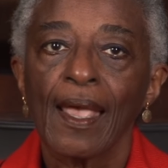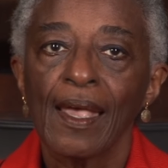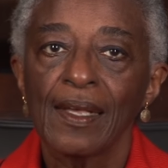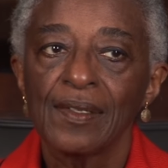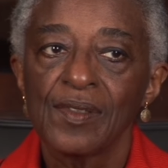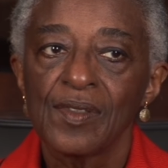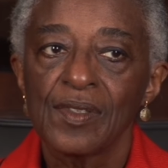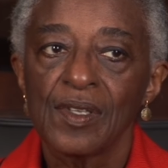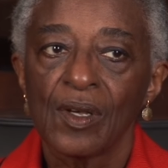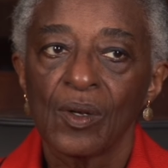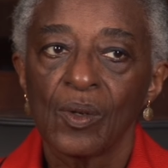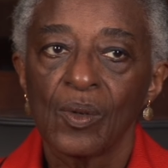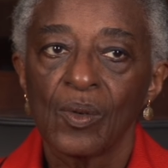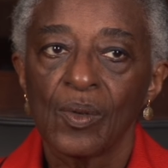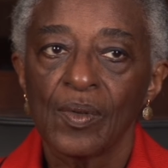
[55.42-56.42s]
And
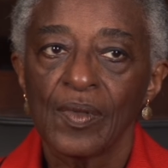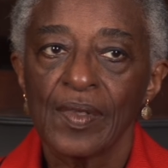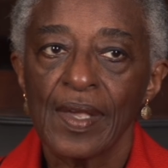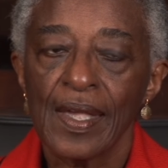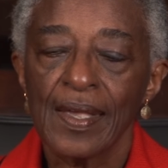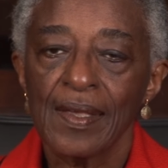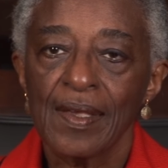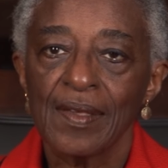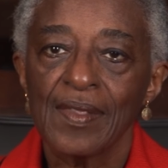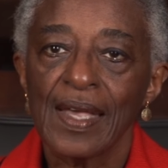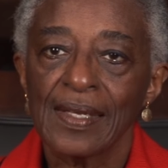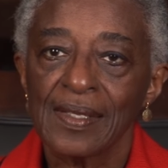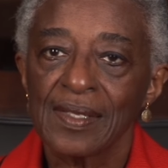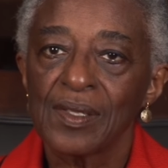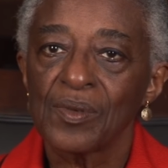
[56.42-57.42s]
so it,
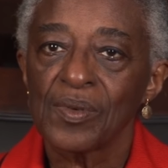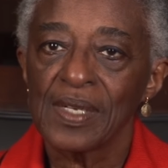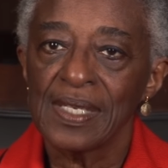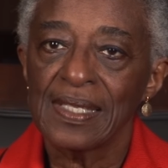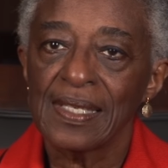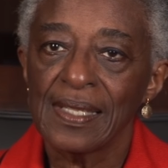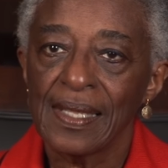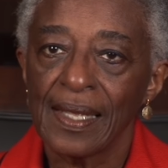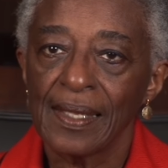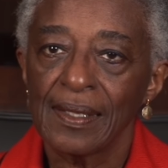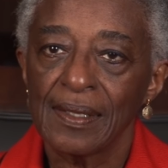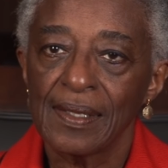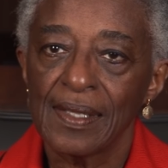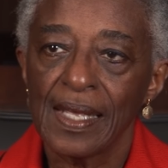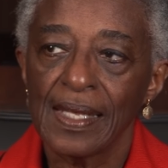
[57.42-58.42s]
that's the reason that,
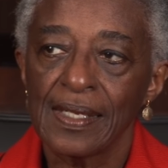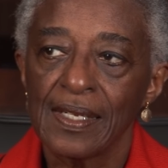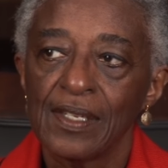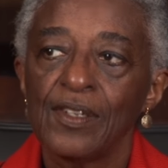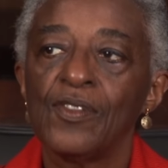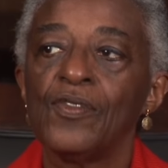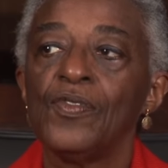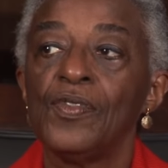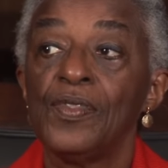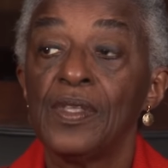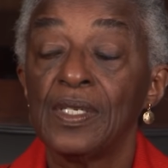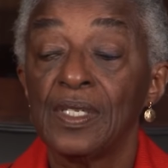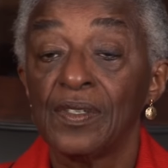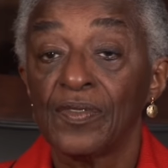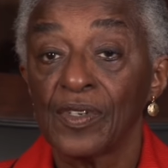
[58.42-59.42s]
that
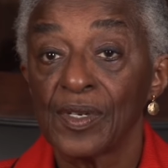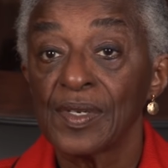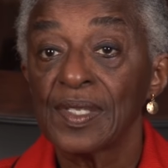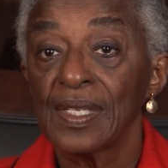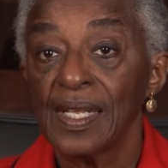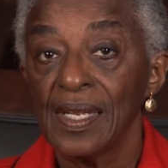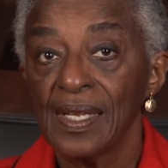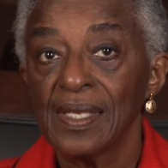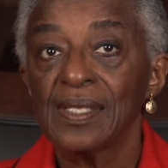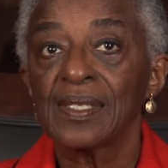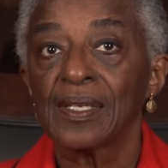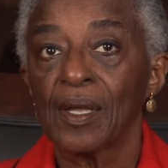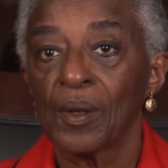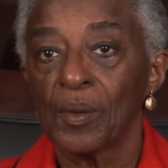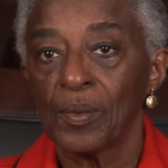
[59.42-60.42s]
the diversity needs
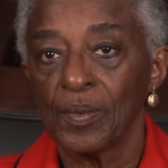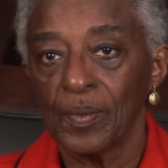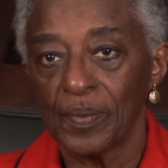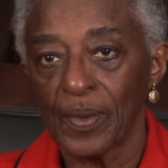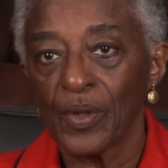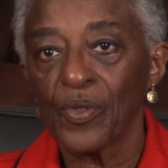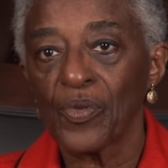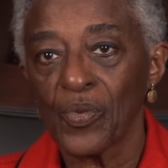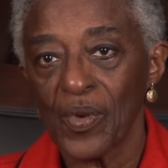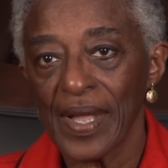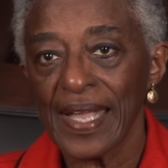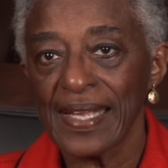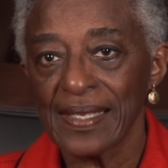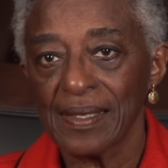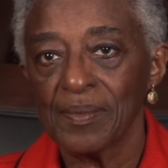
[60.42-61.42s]
to go both
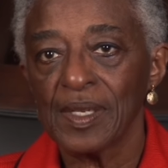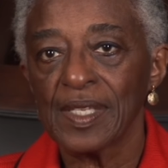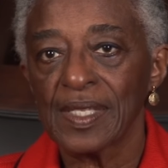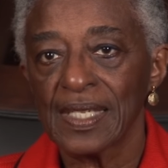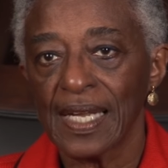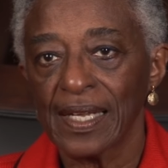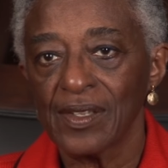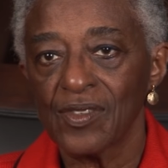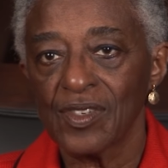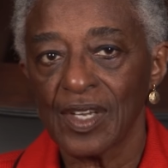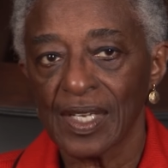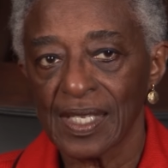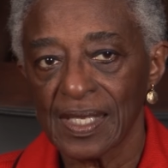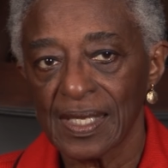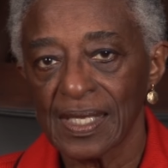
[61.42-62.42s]
ways. I mean, it's not
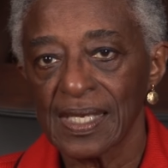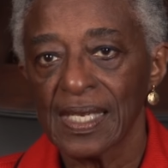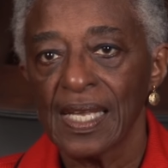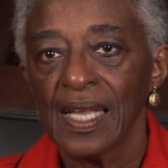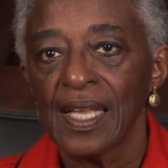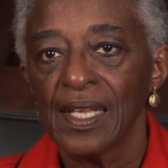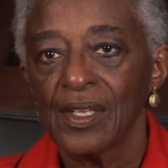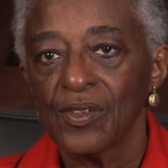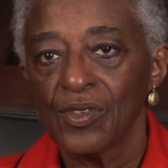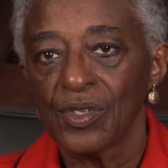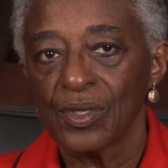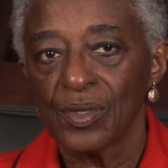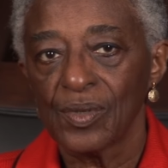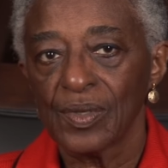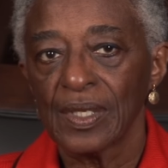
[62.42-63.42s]
just
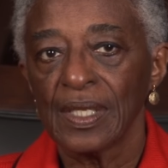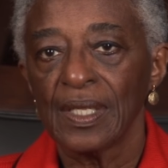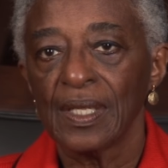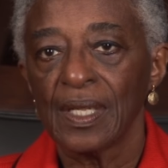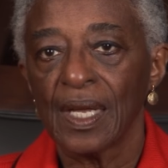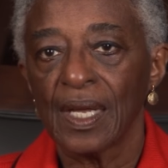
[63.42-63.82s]
children